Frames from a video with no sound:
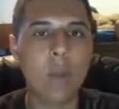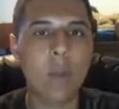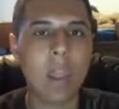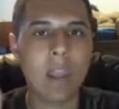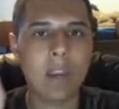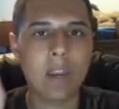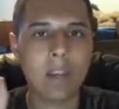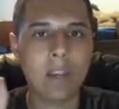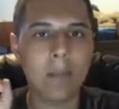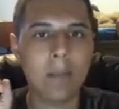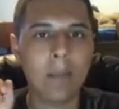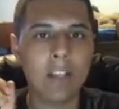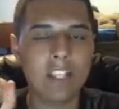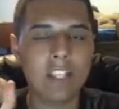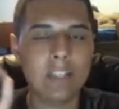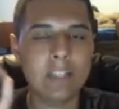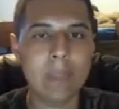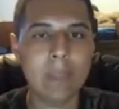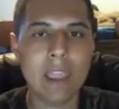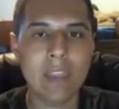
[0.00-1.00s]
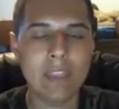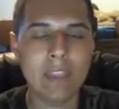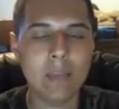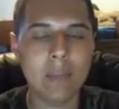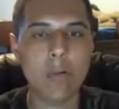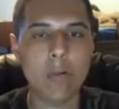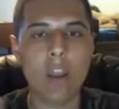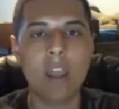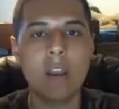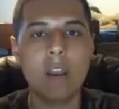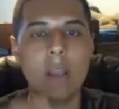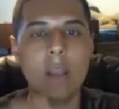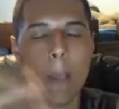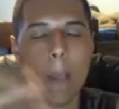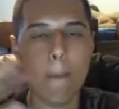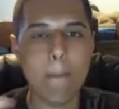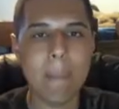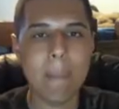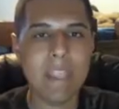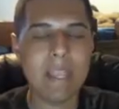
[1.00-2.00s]
brand, expand that brand,
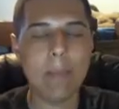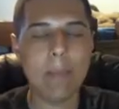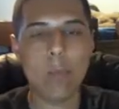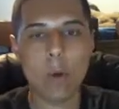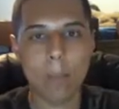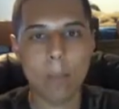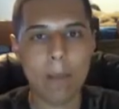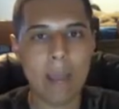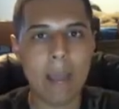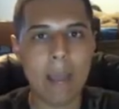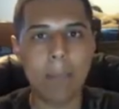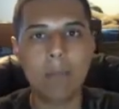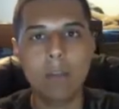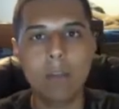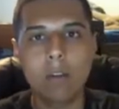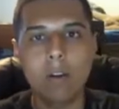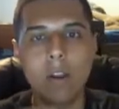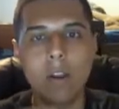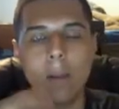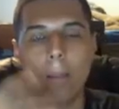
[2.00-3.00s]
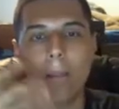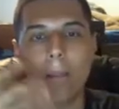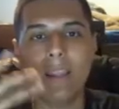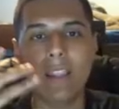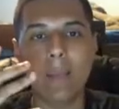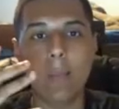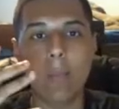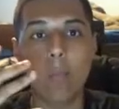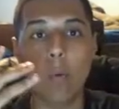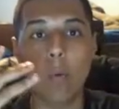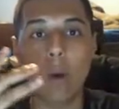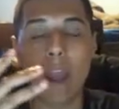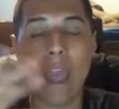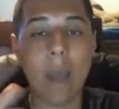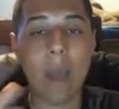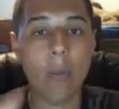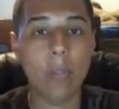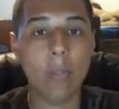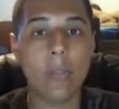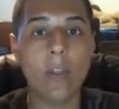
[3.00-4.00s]
make it more popular, make it more
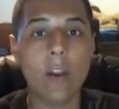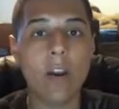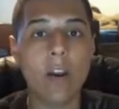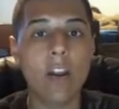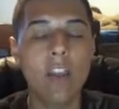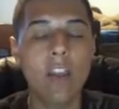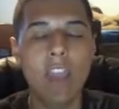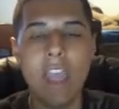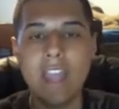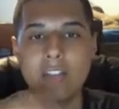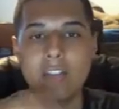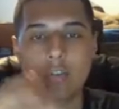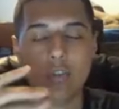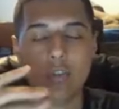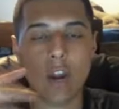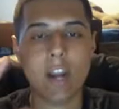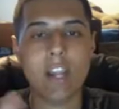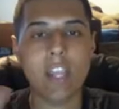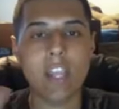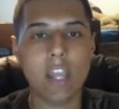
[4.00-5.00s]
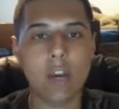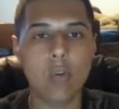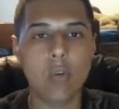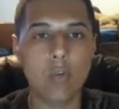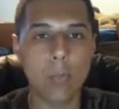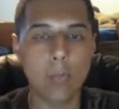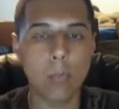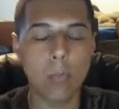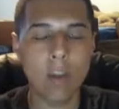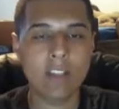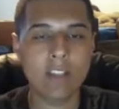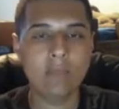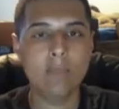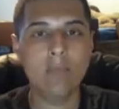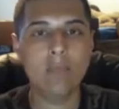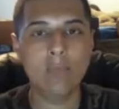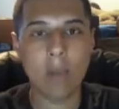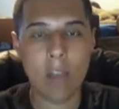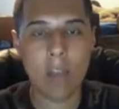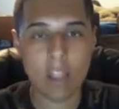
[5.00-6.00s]
out there, and try to get it as
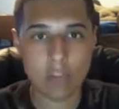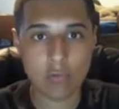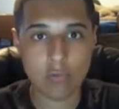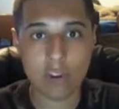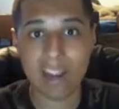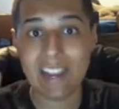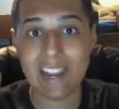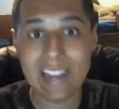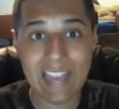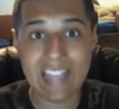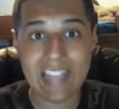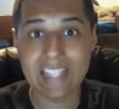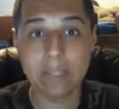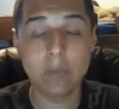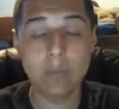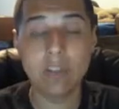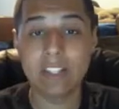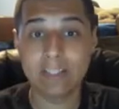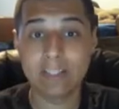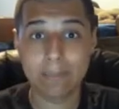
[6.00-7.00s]
as recognizable